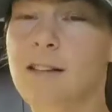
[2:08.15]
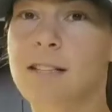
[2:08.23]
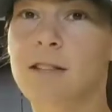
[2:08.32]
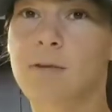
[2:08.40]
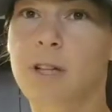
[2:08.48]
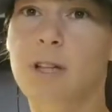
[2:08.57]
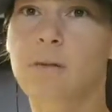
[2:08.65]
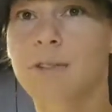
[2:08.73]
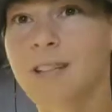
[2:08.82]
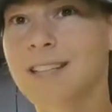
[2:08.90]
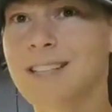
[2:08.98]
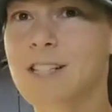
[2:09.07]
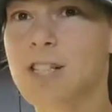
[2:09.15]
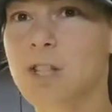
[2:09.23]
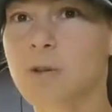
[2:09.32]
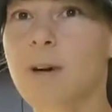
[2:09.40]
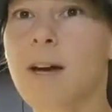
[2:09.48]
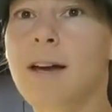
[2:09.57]
non-ideal routing related
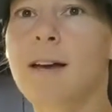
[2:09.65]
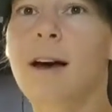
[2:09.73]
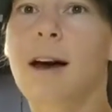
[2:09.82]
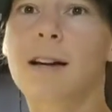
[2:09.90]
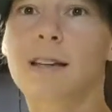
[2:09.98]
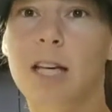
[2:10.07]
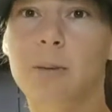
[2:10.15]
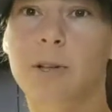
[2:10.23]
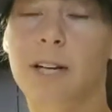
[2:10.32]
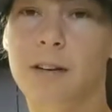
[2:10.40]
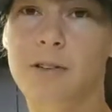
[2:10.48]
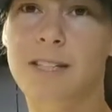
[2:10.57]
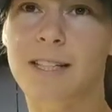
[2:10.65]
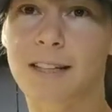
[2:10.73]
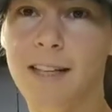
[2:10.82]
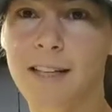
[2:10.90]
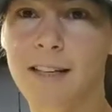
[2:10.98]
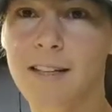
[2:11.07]
to cable and housing
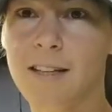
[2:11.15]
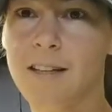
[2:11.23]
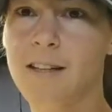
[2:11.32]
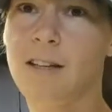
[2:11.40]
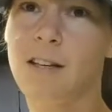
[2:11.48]
length,